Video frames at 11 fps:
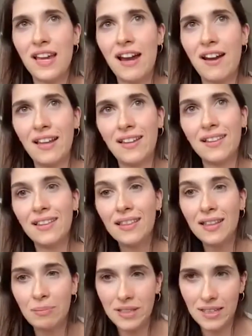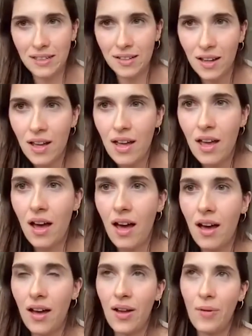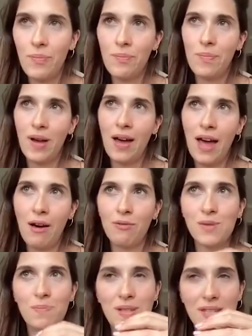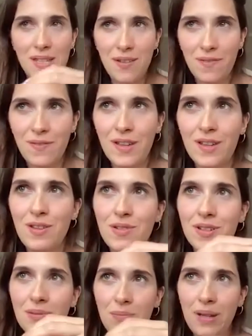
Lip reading: are like limiting how specific you can